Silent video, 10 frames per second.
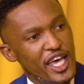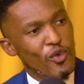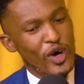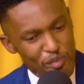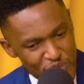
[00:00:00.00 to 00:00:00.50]

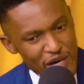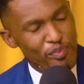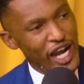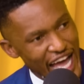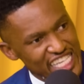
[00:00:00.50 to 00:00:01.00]
When
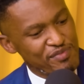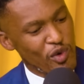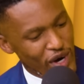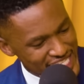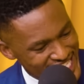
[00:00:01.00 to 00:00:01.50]
people ask me
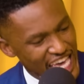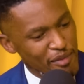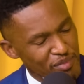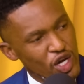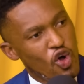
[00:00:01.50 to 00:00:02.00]
what has kept
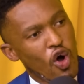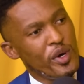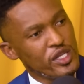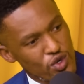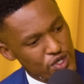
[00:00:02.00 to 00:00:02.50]
me
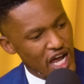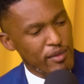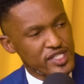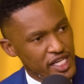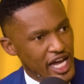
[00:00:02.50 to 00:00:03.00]
going through
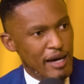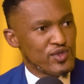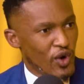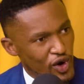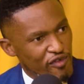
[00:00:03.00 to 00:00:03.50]
troubles that comes
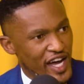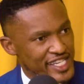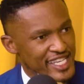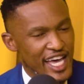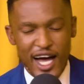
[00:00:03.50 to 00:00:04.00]
to all of
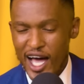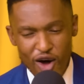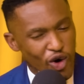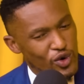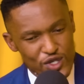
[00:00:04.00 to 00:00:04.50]
us, I
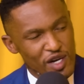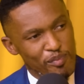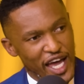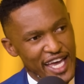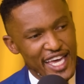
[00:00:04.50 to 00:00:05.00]
always
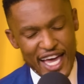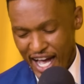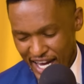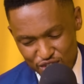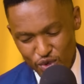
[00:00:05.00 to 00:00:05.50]
reply,
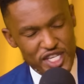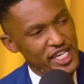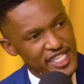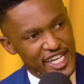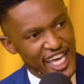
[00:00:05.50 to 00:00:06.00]
I stood
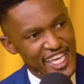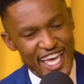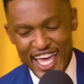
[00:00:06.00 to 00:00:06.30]
yesterday,